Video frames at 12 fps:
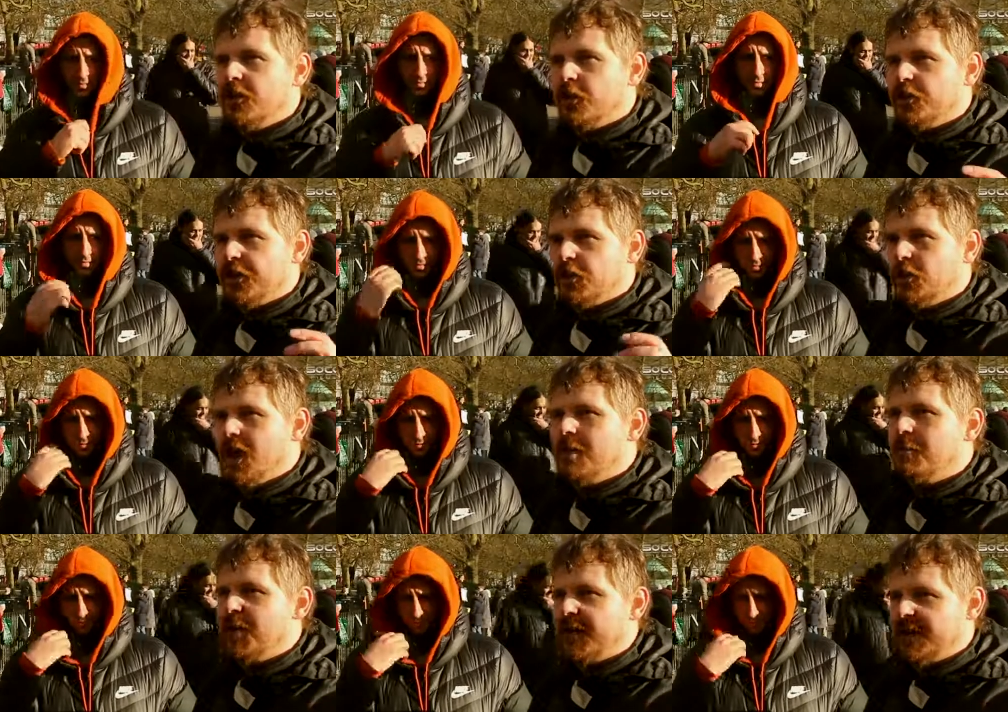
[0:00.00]
Speaker 1: the, the
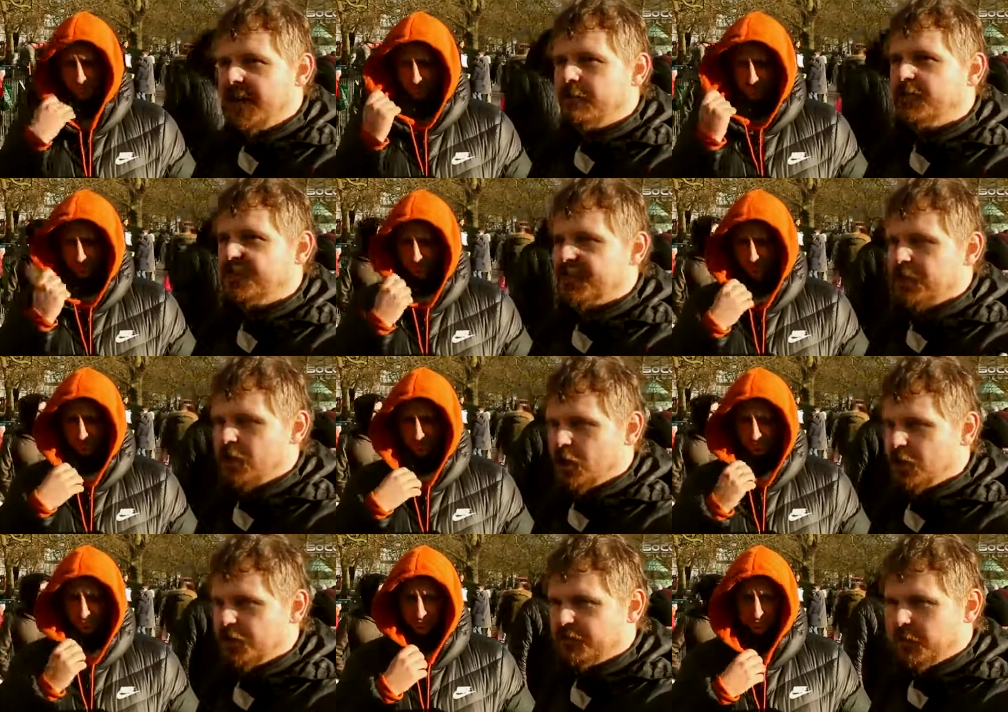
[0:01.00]
ulama inheriting the
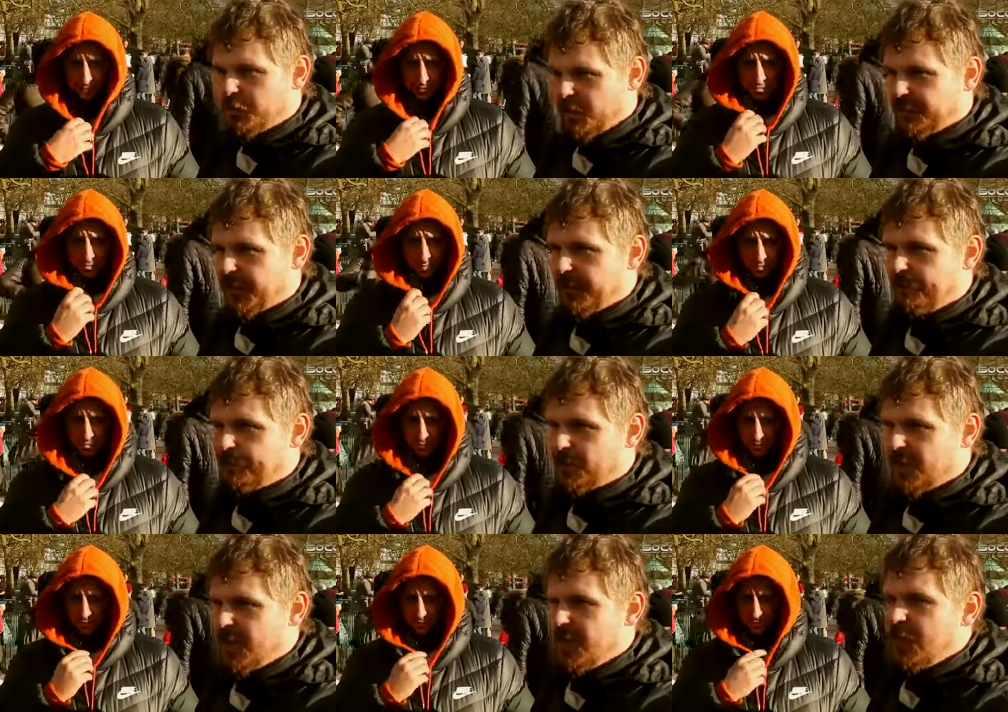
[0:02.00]
knowledge of the Prophet.
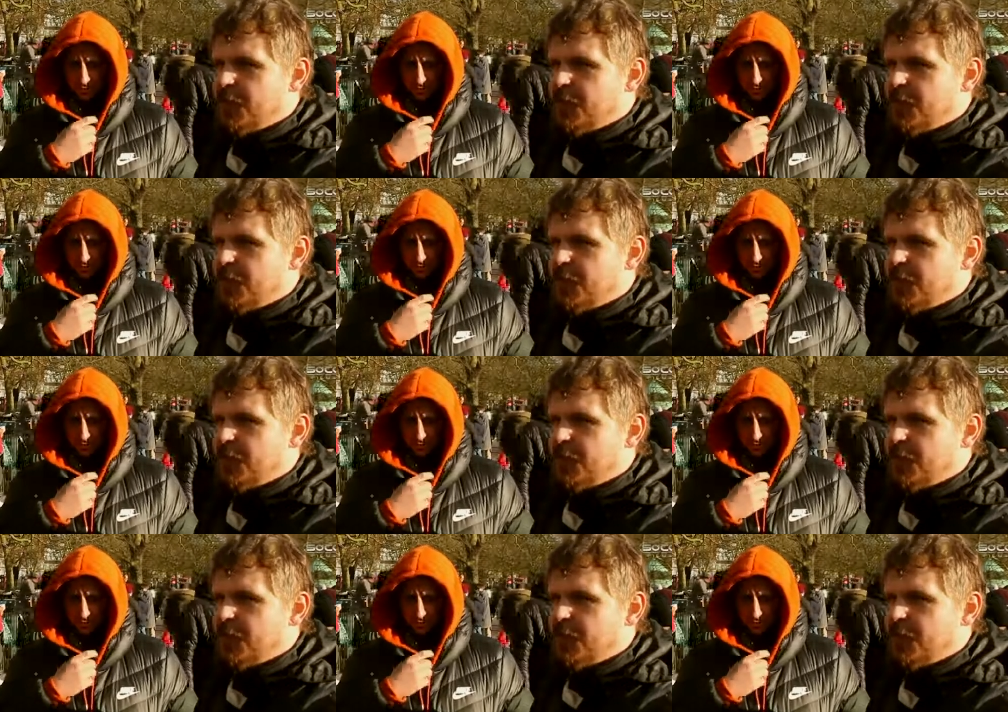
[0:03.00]
Yeah.